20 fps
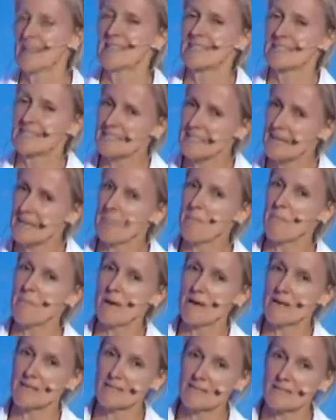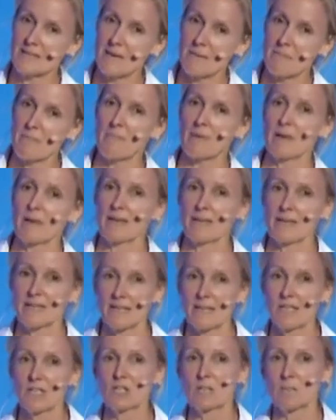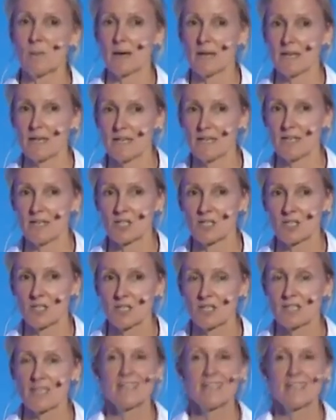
step by step and inch by inch.